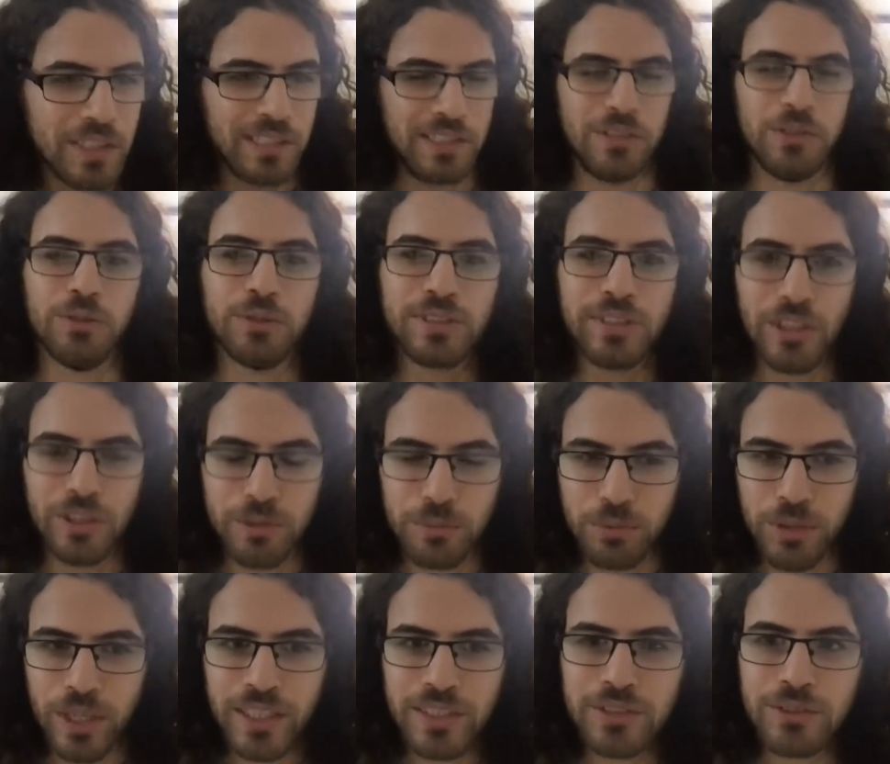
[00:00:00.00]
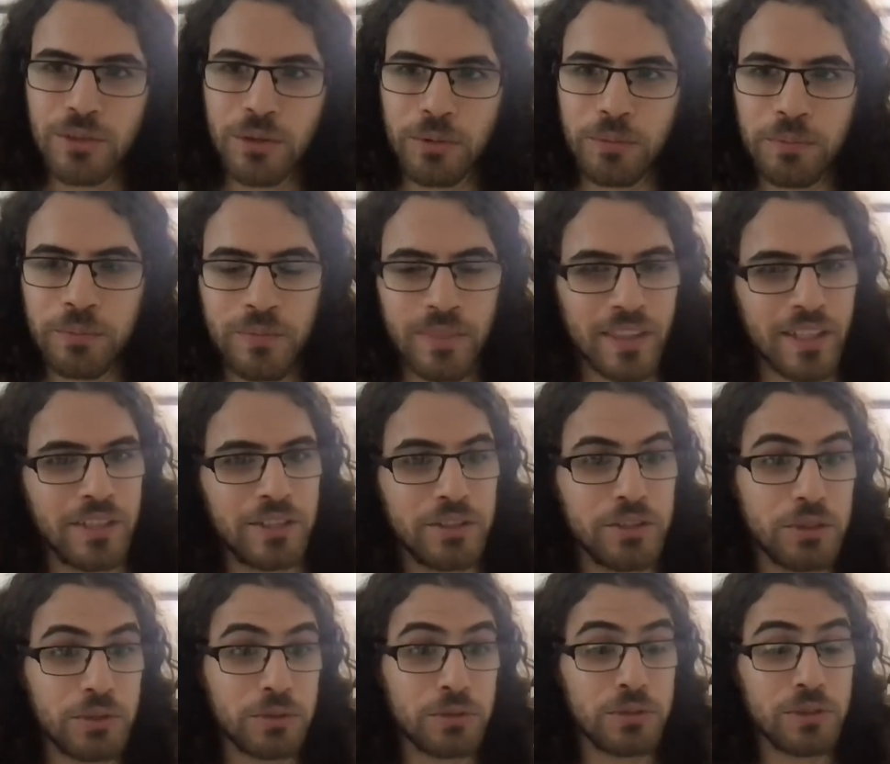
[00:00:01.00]
You start to brainstorm.
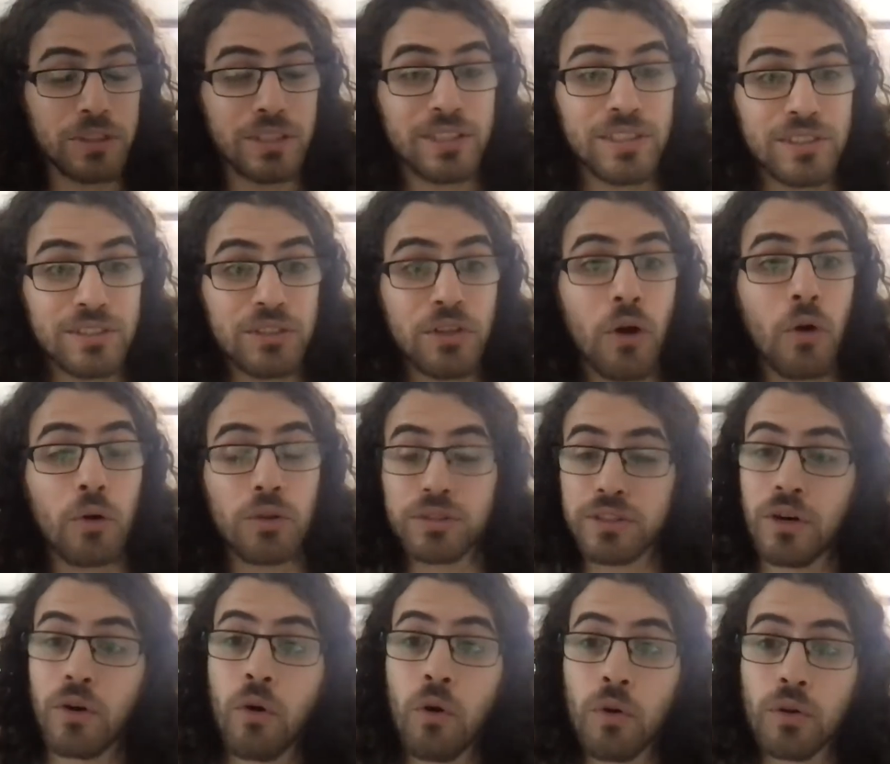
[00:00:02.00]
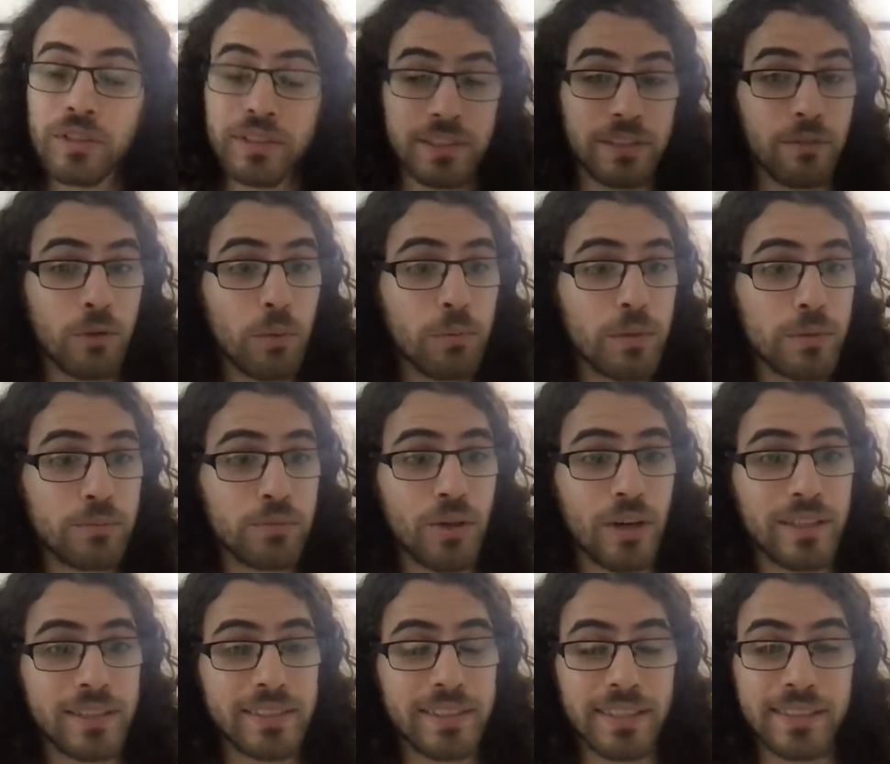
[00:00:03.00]
You look into the whole development
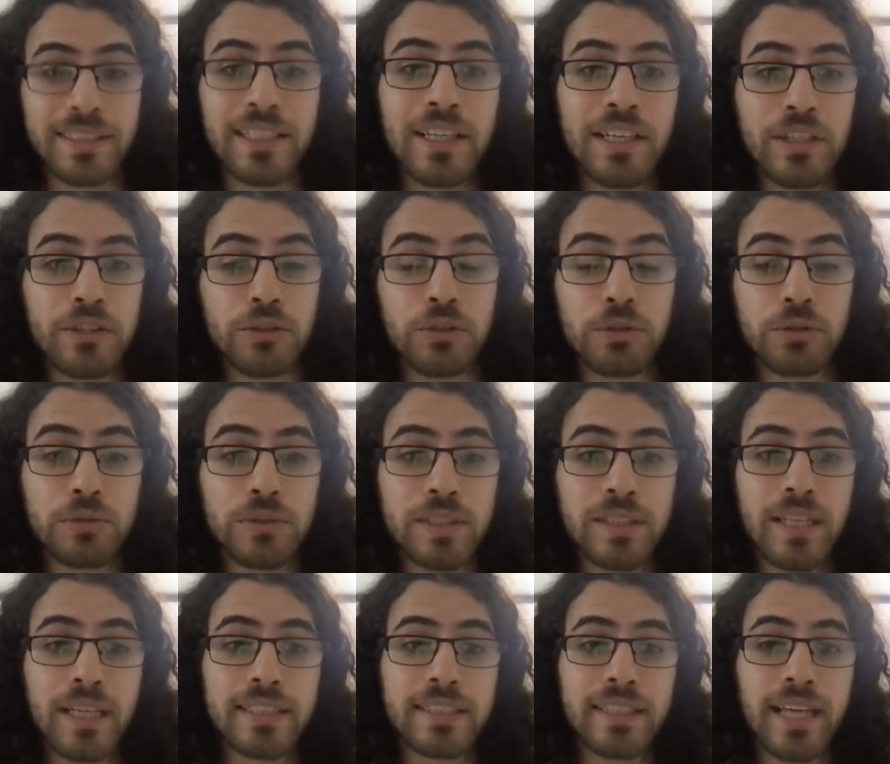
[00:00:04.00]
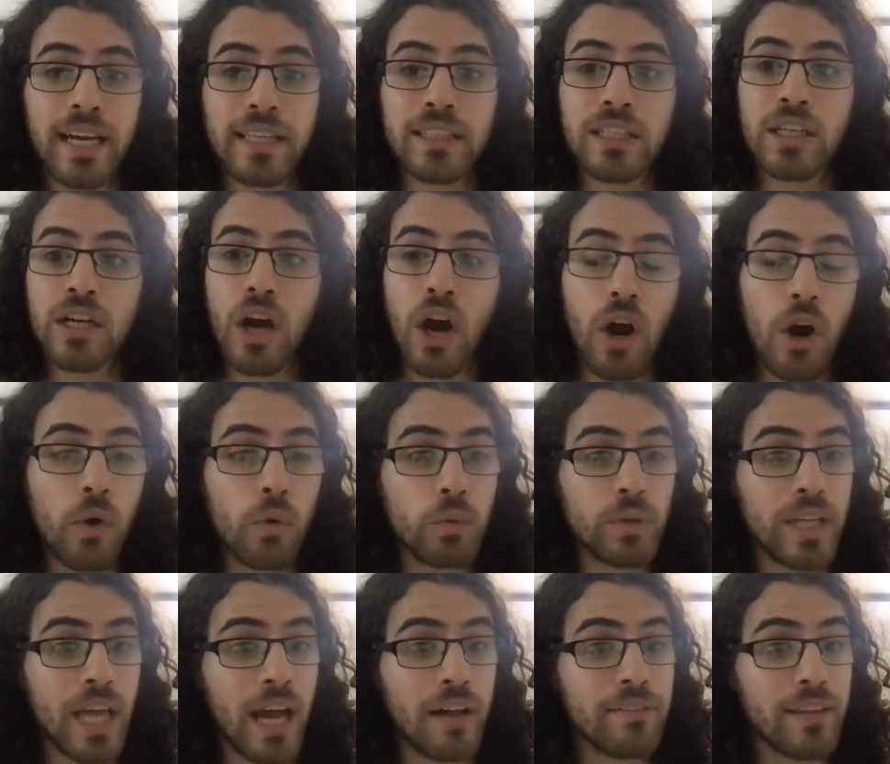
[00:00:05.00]
process. You realize that, oh, we
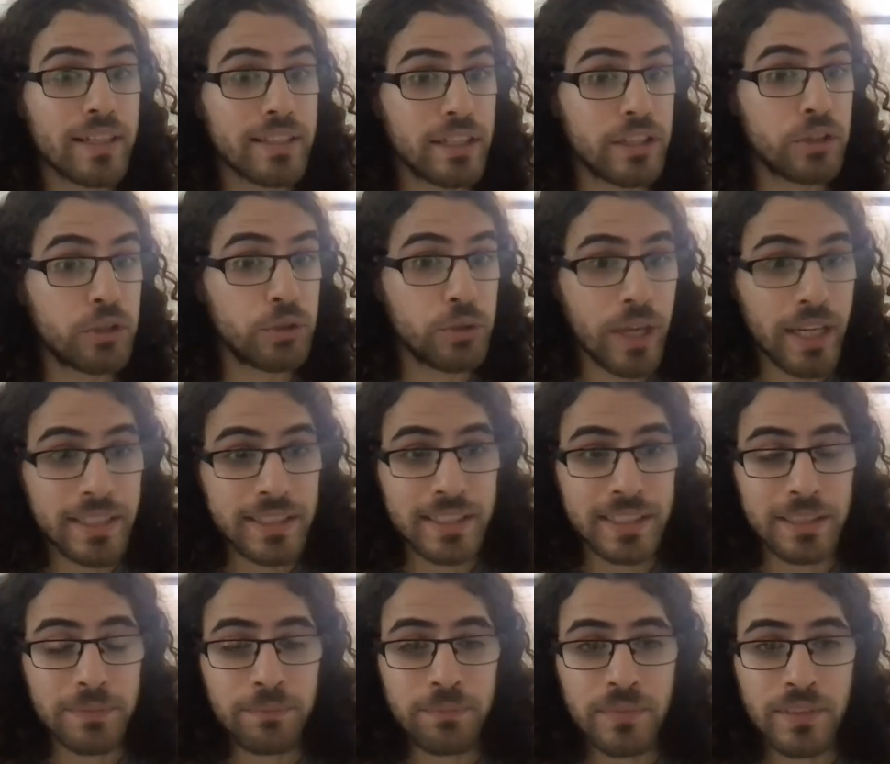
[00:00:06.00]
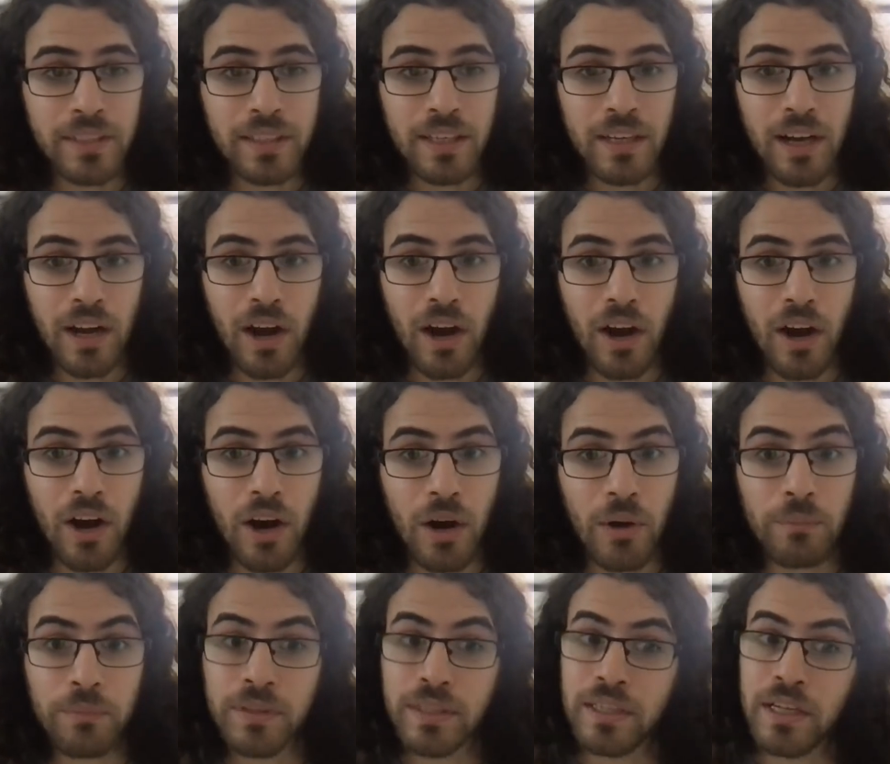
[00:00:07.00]
have like a QA team,
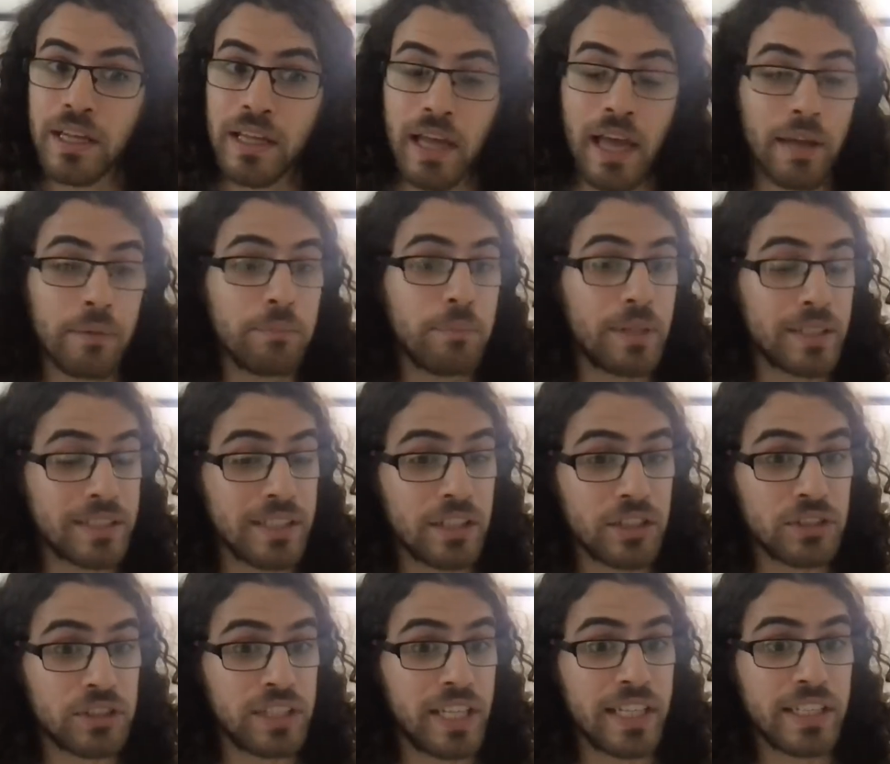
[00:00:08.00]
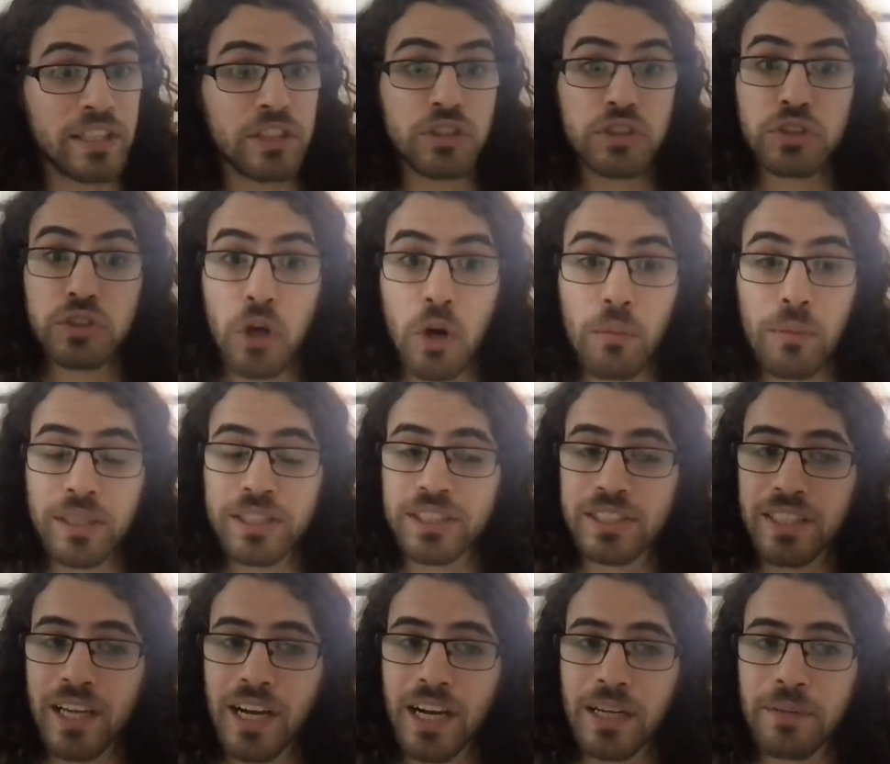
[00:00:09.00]
and but they're taking so much
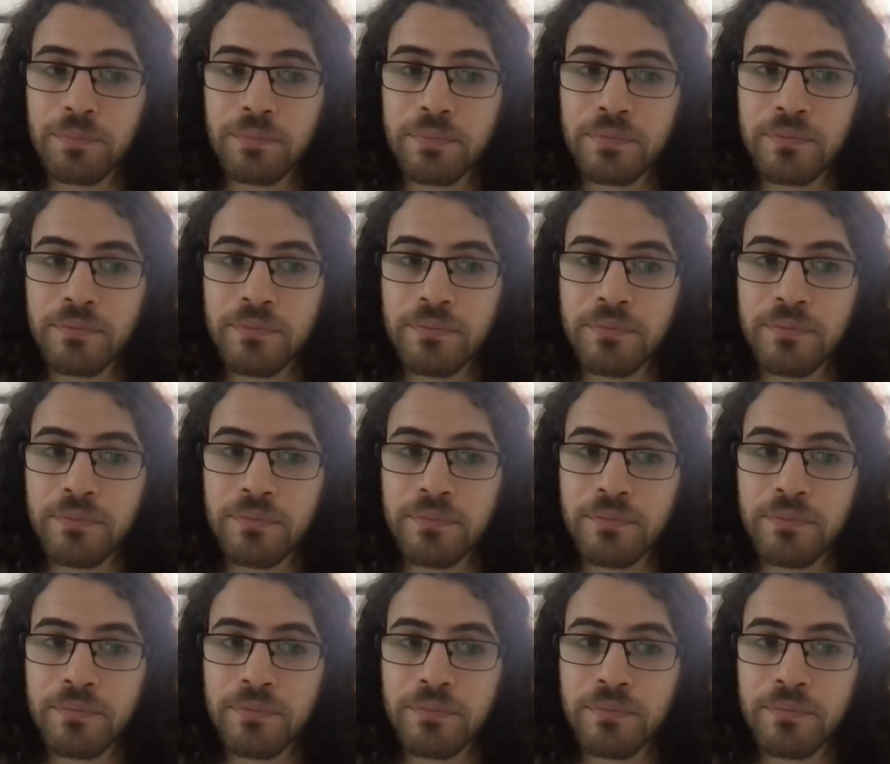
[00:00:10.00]
time.